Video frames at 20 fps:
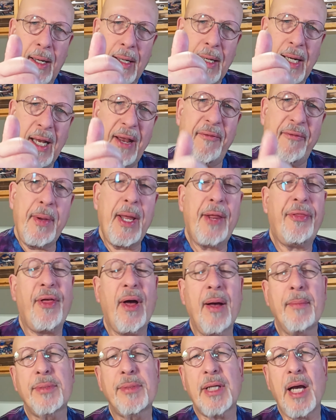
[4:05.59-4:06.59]
Leave me a
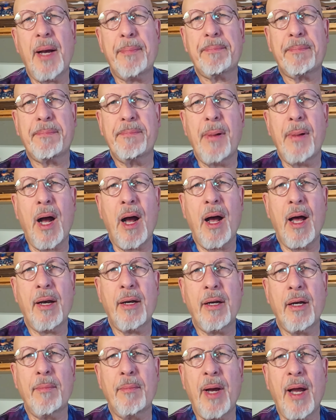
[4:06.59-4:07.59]
thumbs up
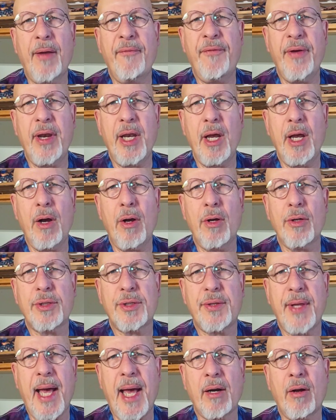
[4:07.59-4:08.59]
on my
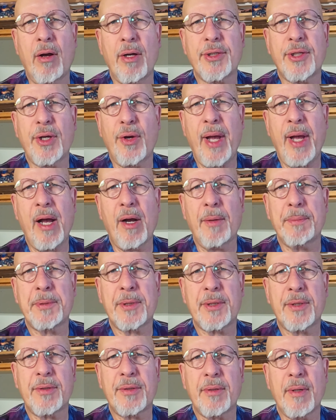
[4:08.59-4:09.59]
videos. That also
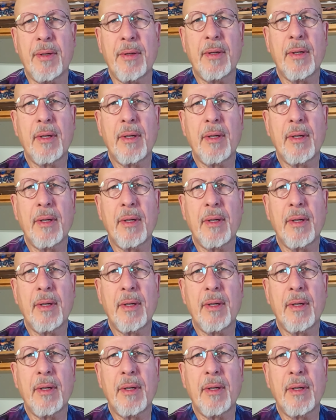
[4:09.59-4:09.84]
helps.